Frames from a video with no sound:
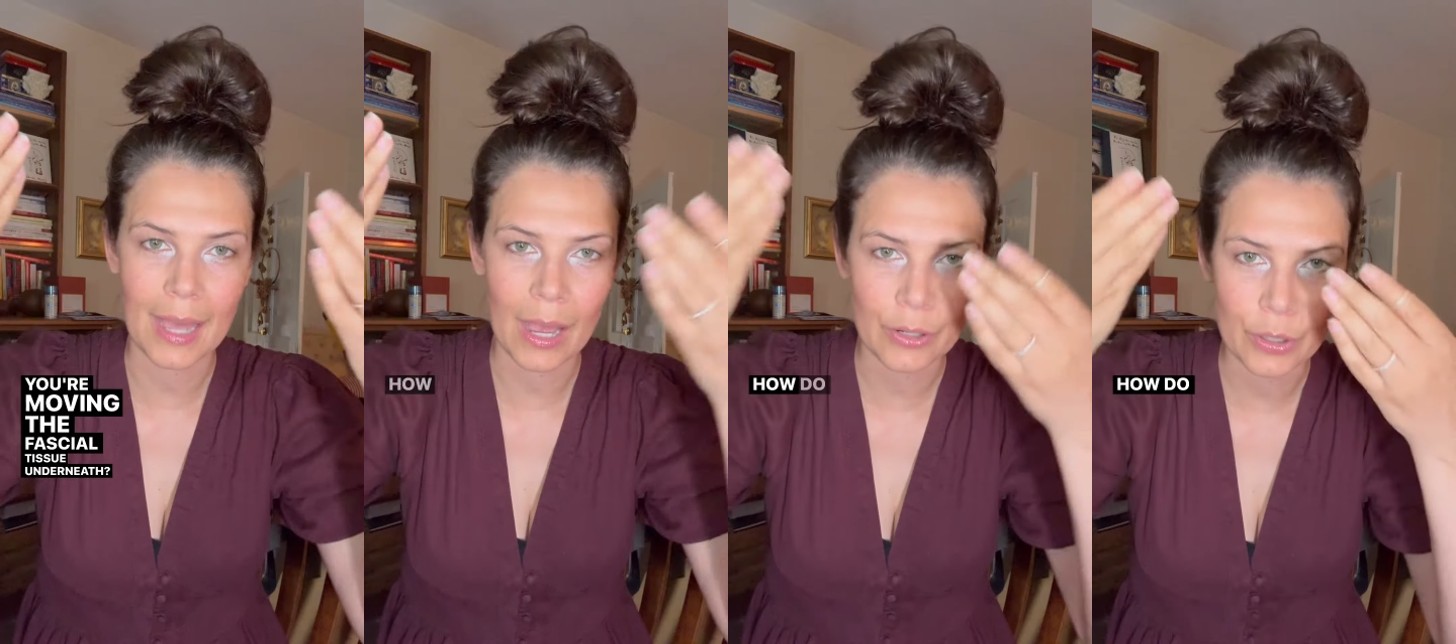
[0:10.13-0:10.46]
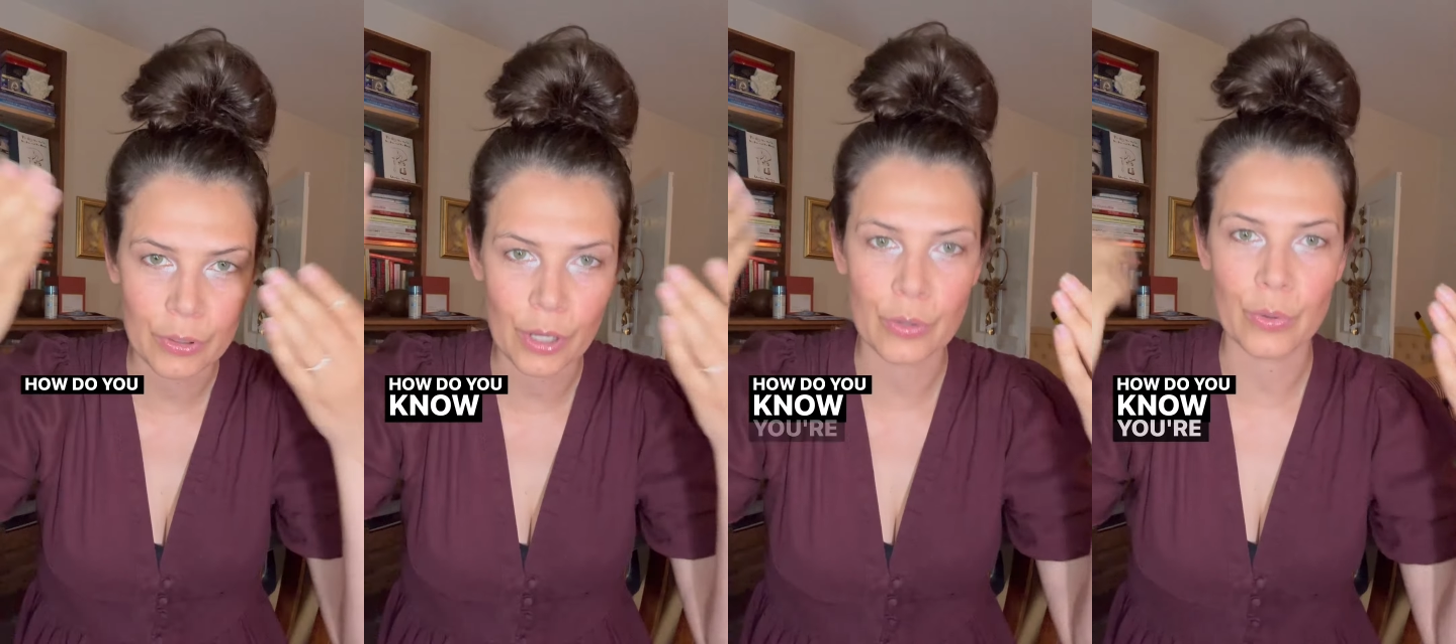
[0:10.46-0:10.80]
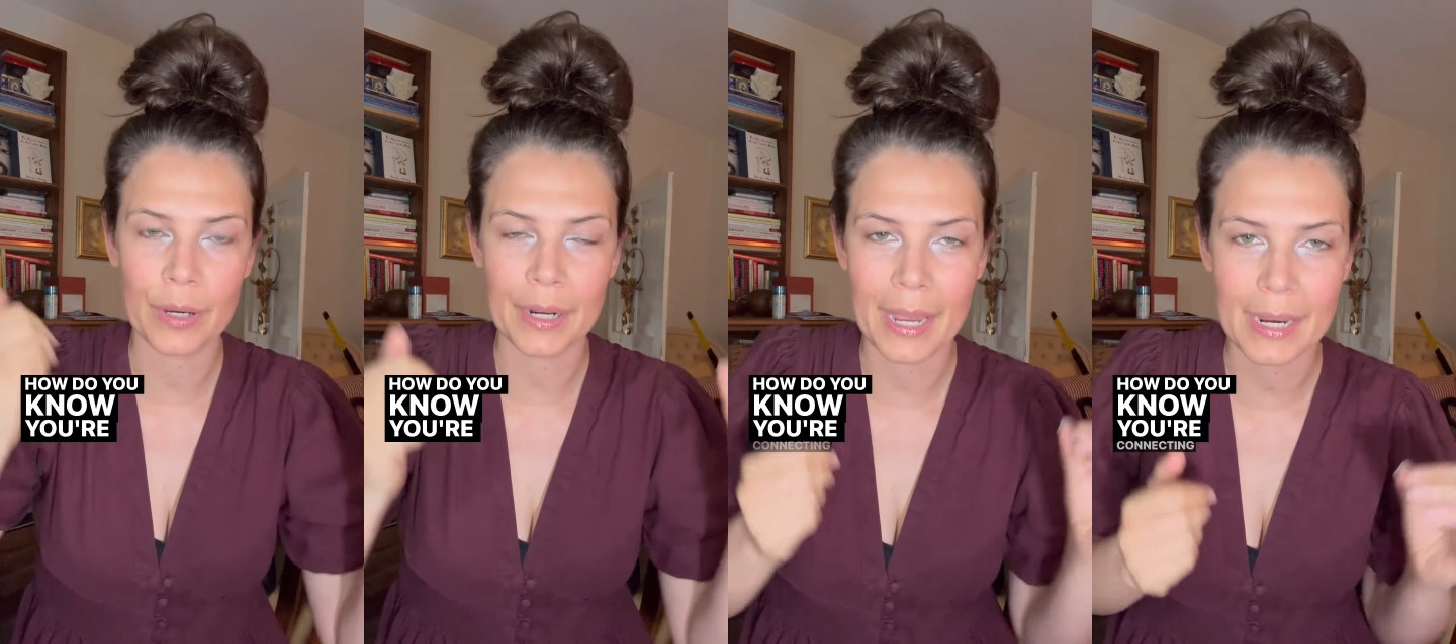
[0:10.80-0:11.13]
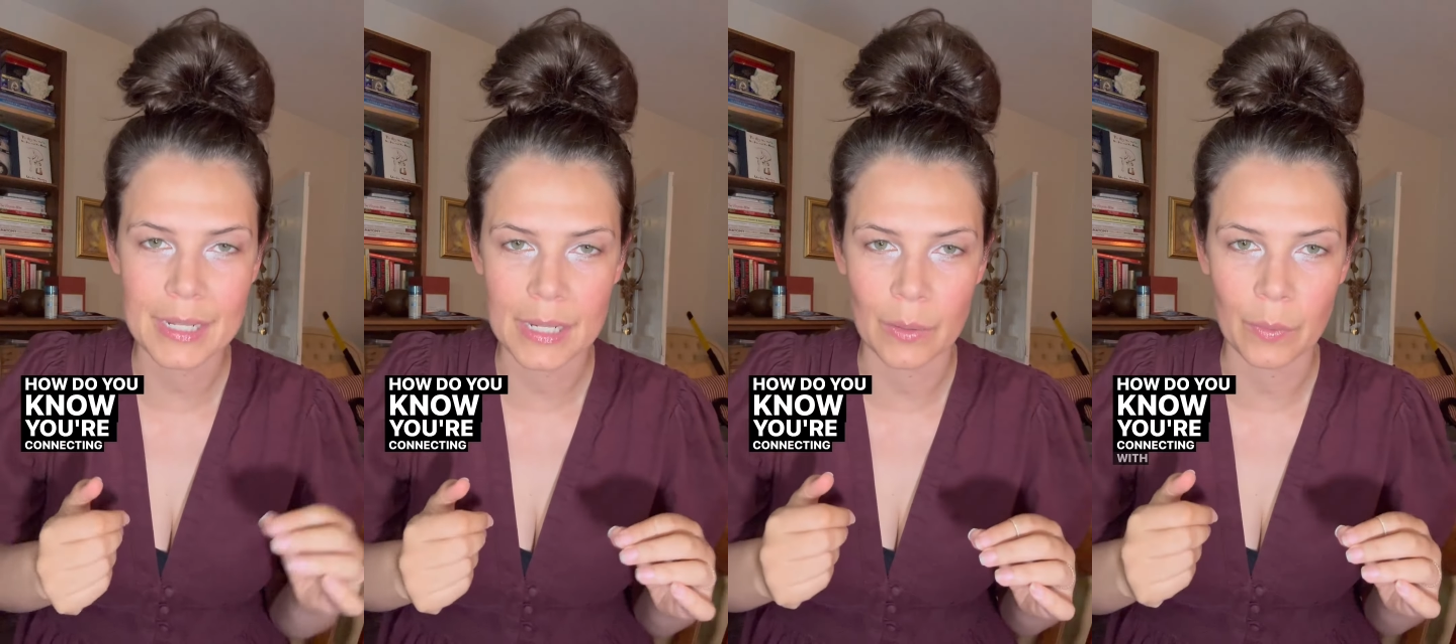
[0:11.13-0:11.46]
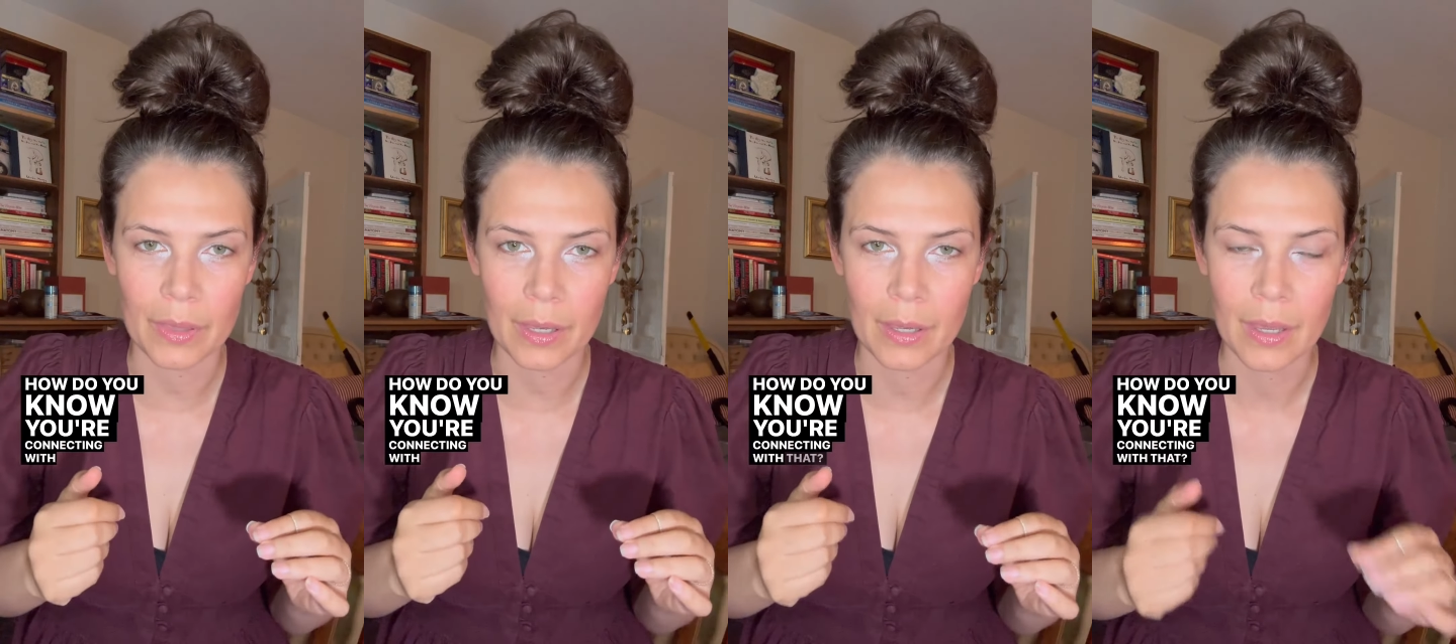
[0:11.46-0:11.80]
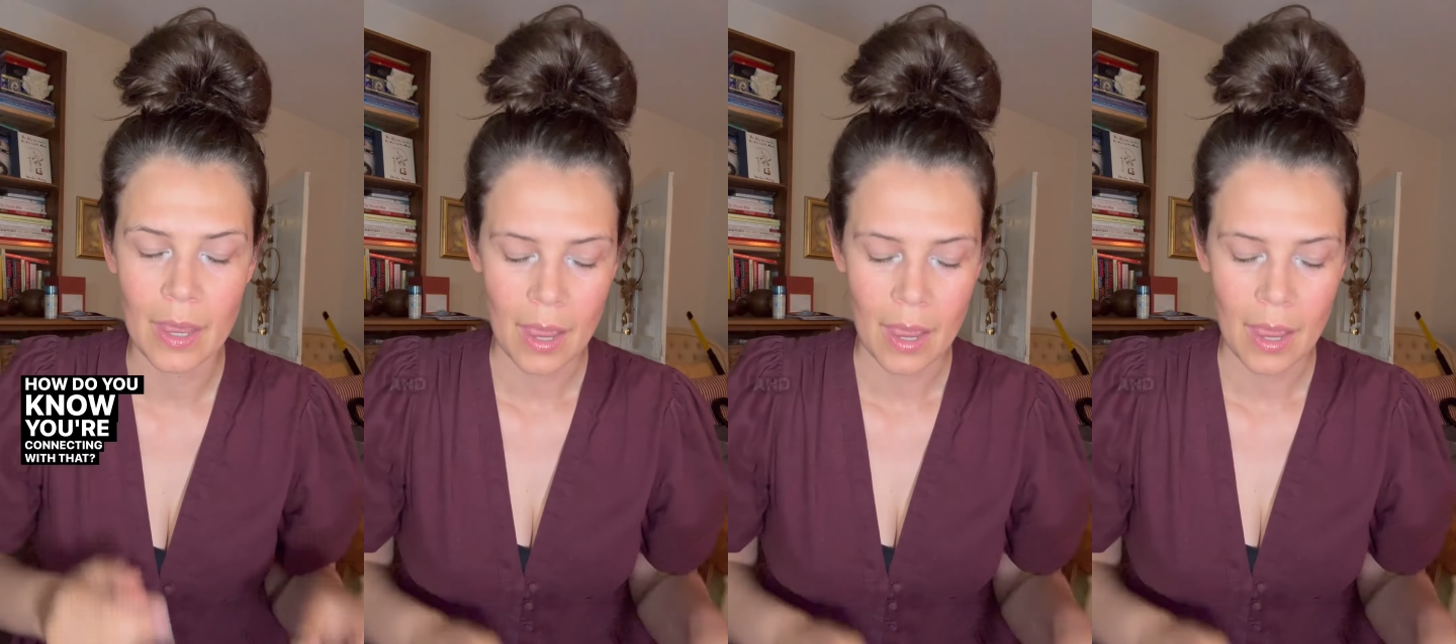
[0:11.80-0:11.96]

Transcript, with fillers: How do you know you're connecting with it?